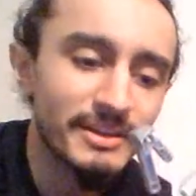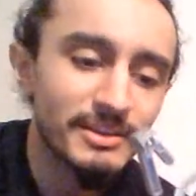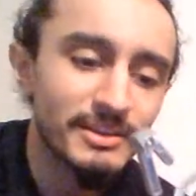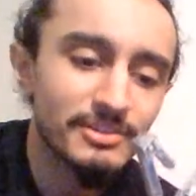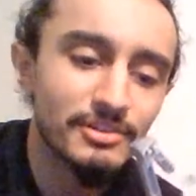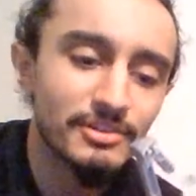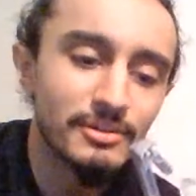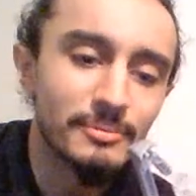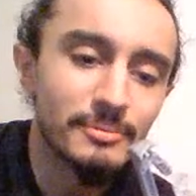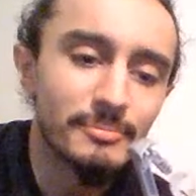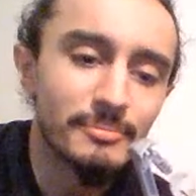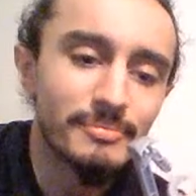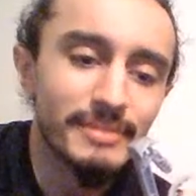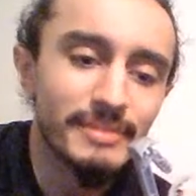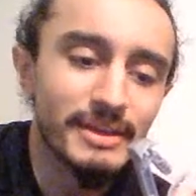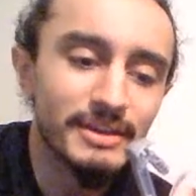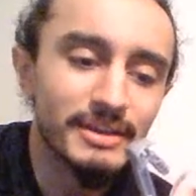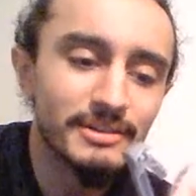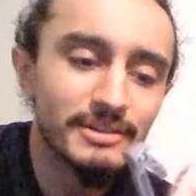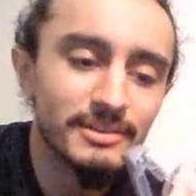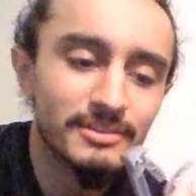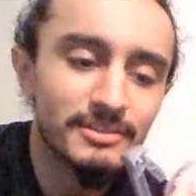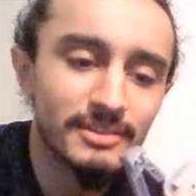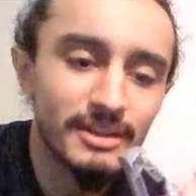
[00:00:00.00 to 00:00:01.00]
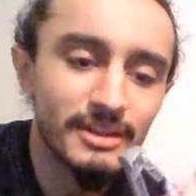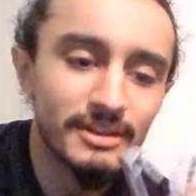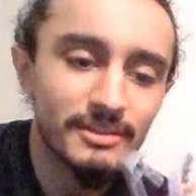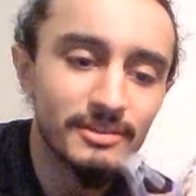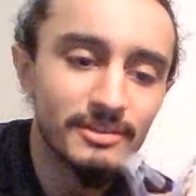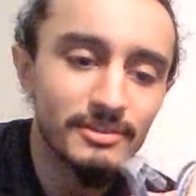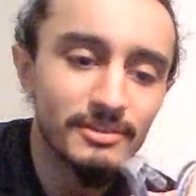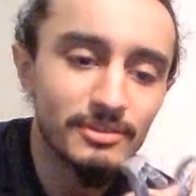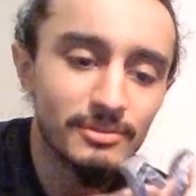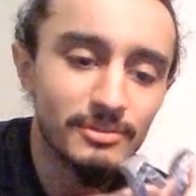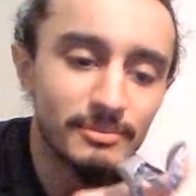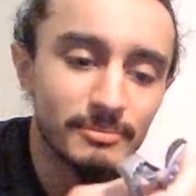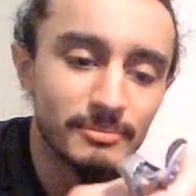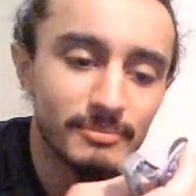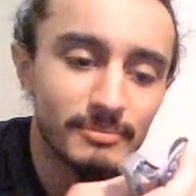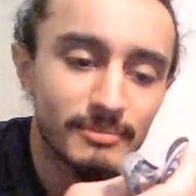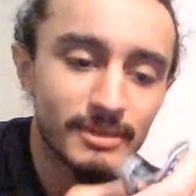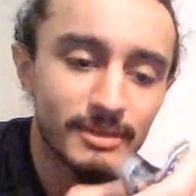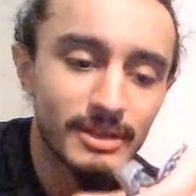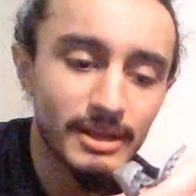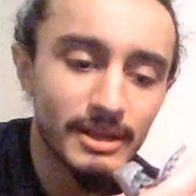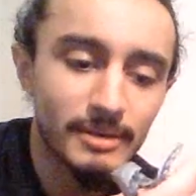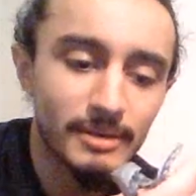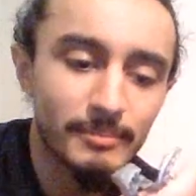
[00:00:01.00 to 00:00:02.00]
So I decided to just
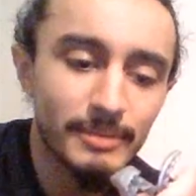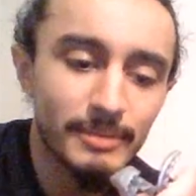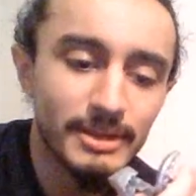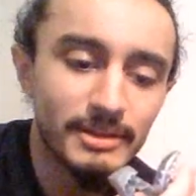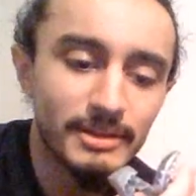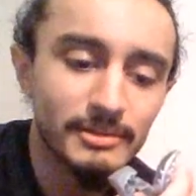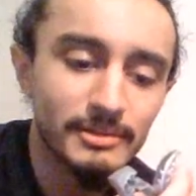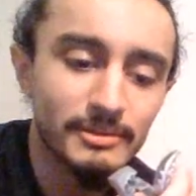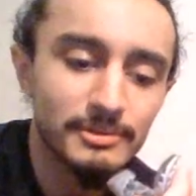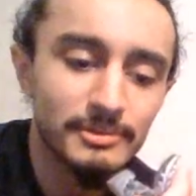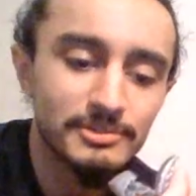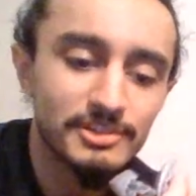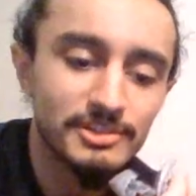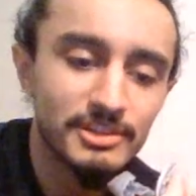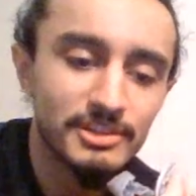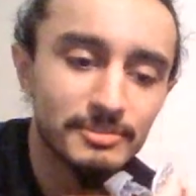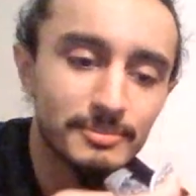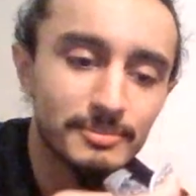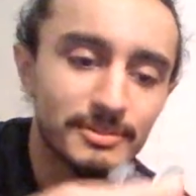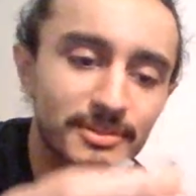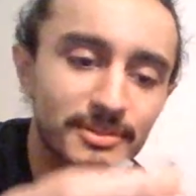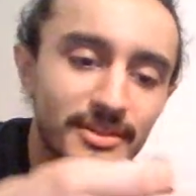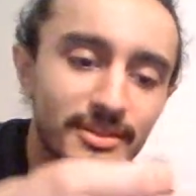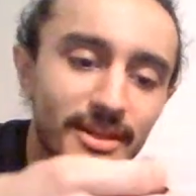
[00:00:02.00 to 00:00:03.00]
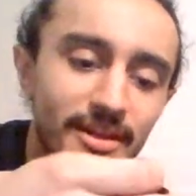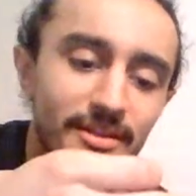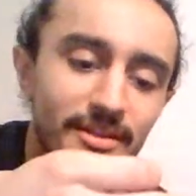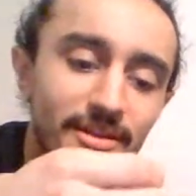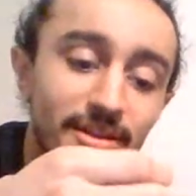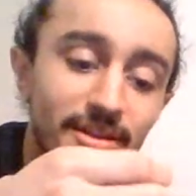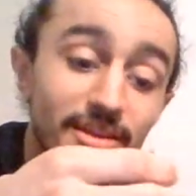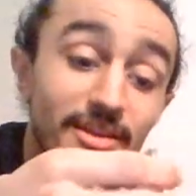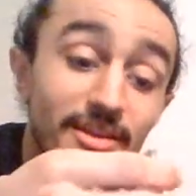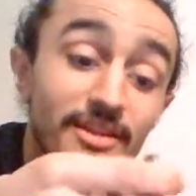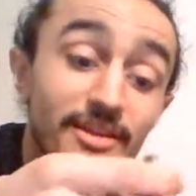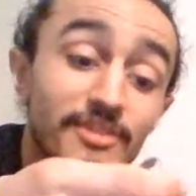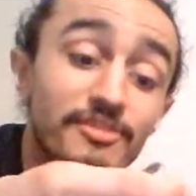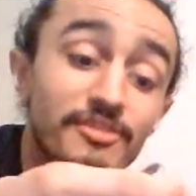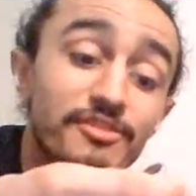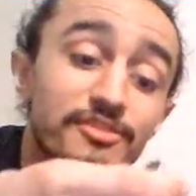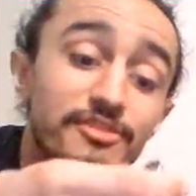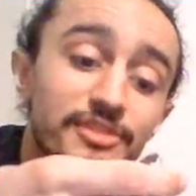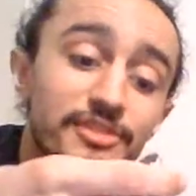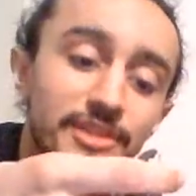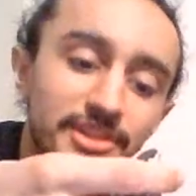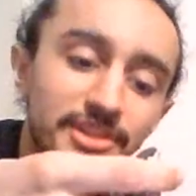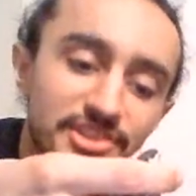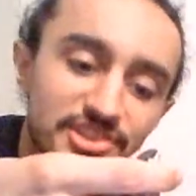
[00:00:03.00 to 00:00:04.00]
kind of make a little adjustment to that,
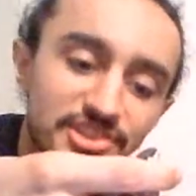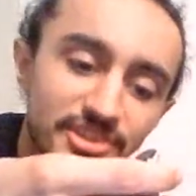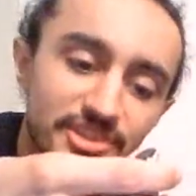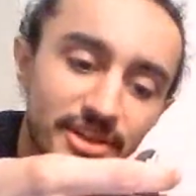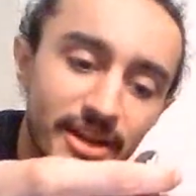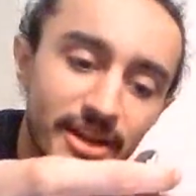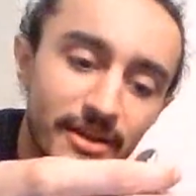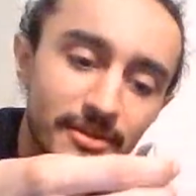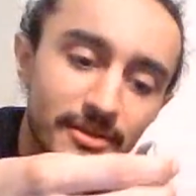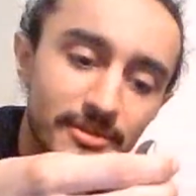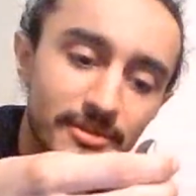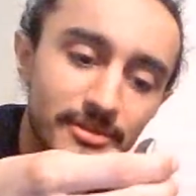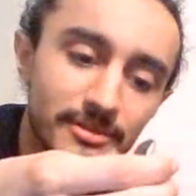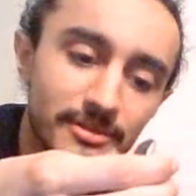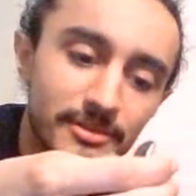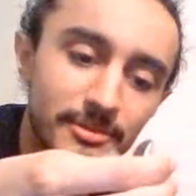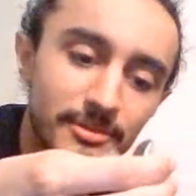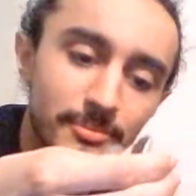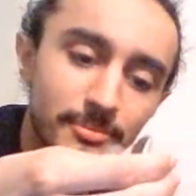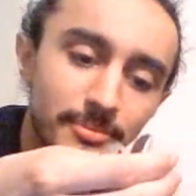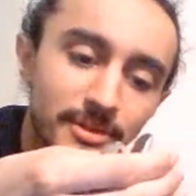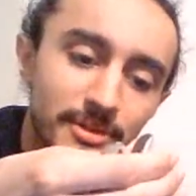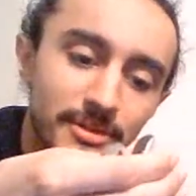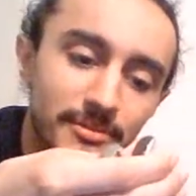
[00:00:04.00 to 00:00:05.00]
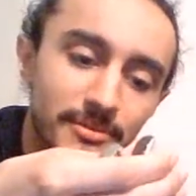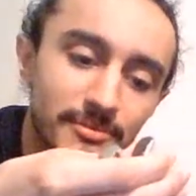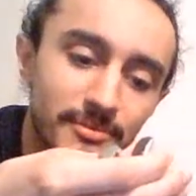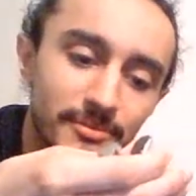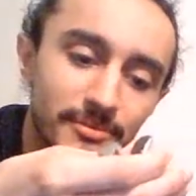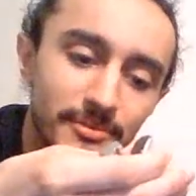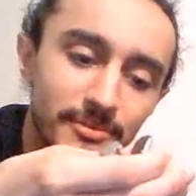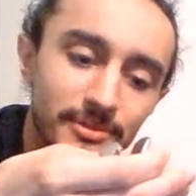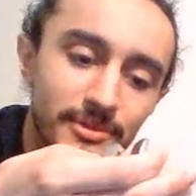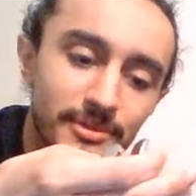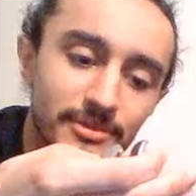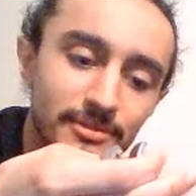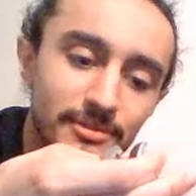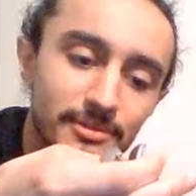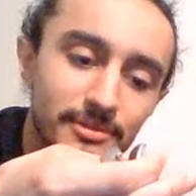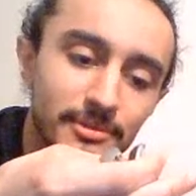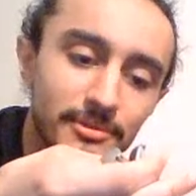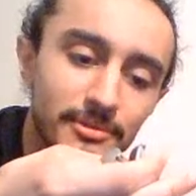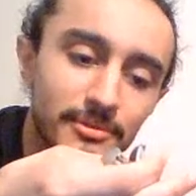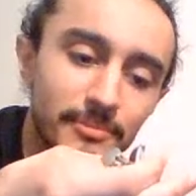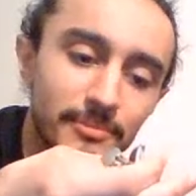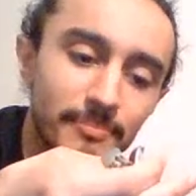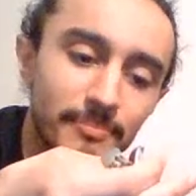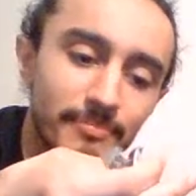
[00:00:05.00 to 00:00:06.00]
flush it out a little bit with this
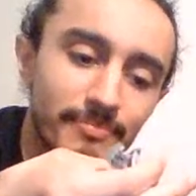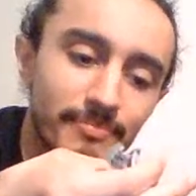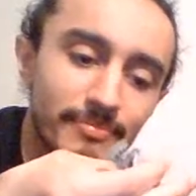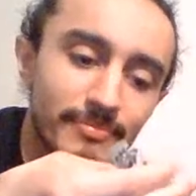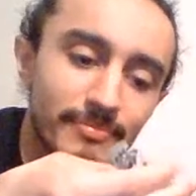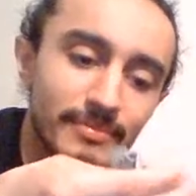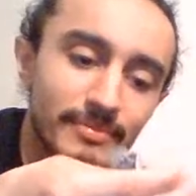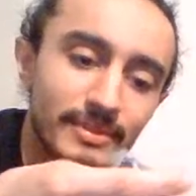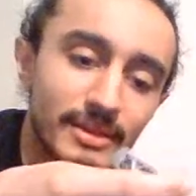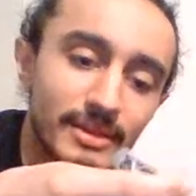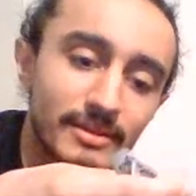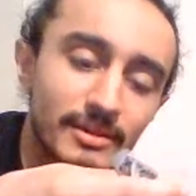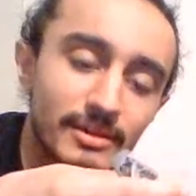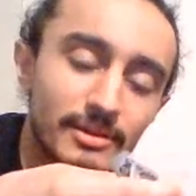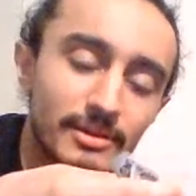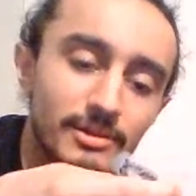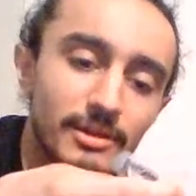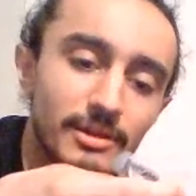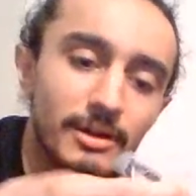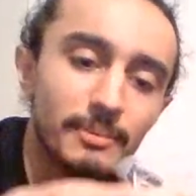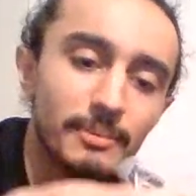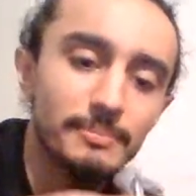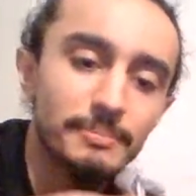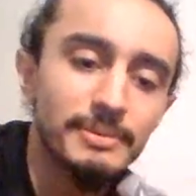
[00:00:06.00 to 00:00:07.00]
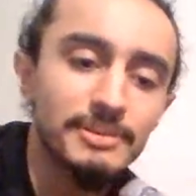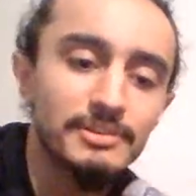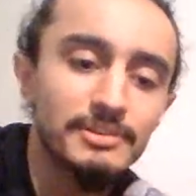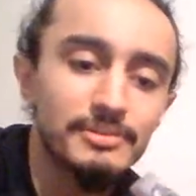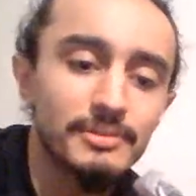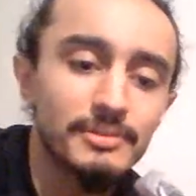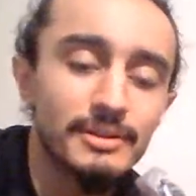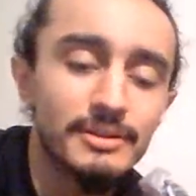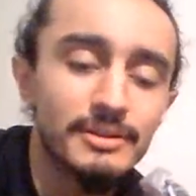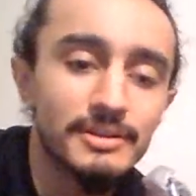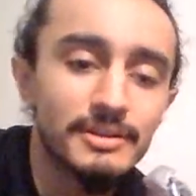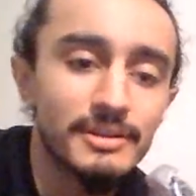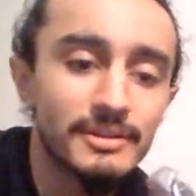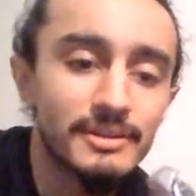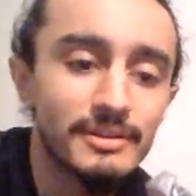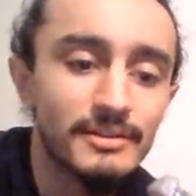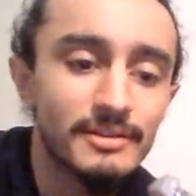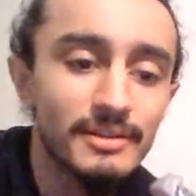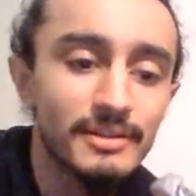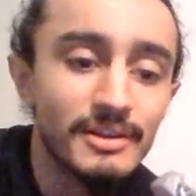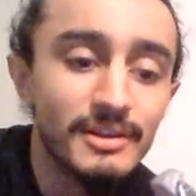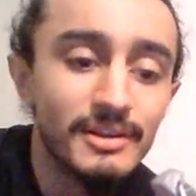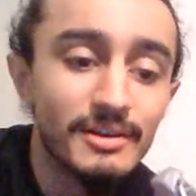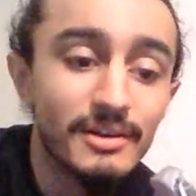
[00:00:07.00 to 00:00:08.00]
little claw piece right
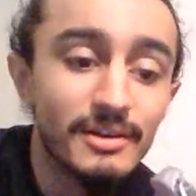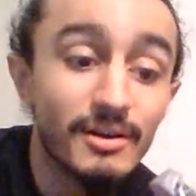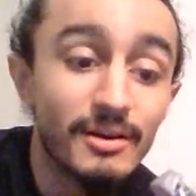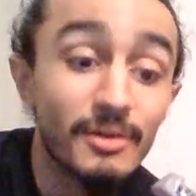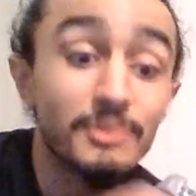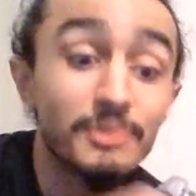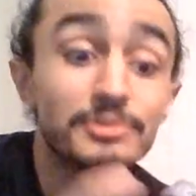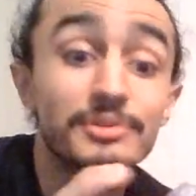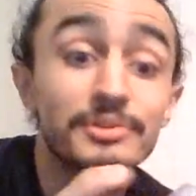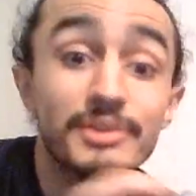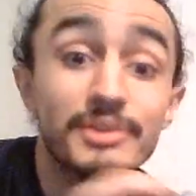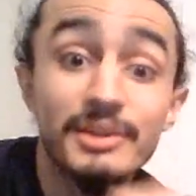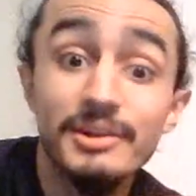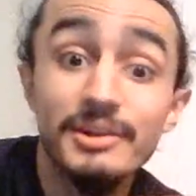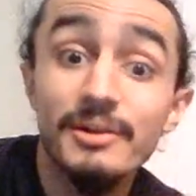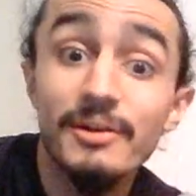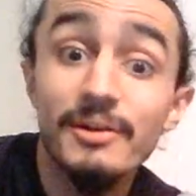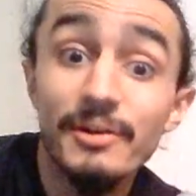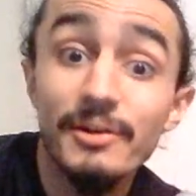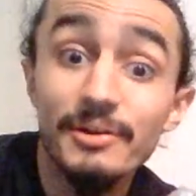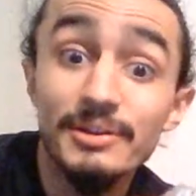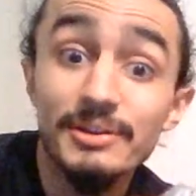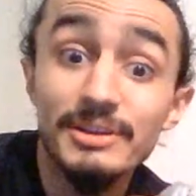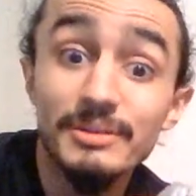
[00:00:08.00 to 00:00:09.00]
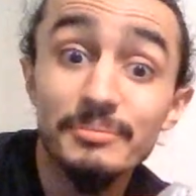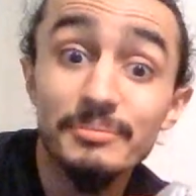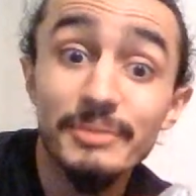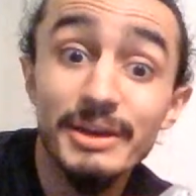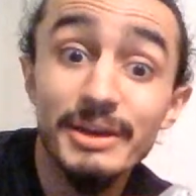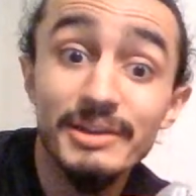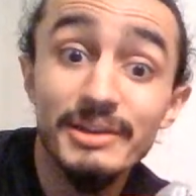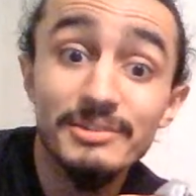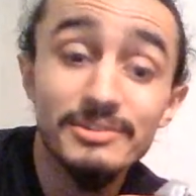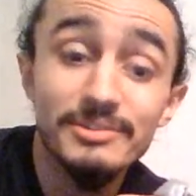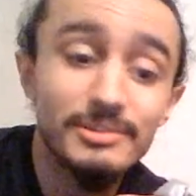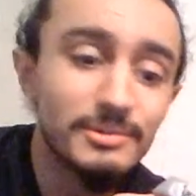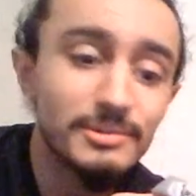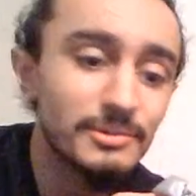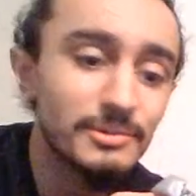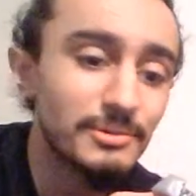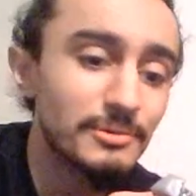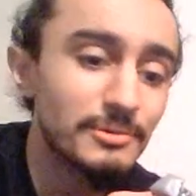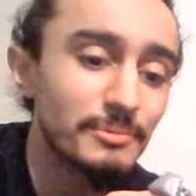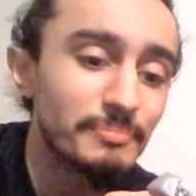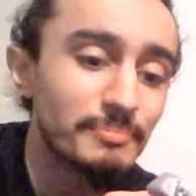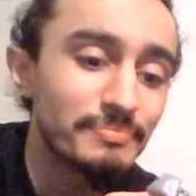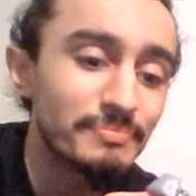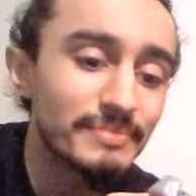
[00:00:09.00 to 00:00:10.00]
here. Also kind of harkening back
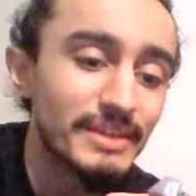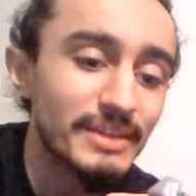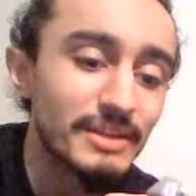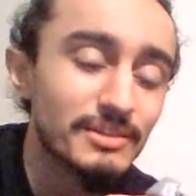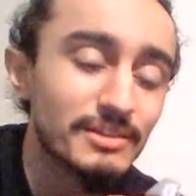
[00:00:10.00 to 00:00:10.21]
to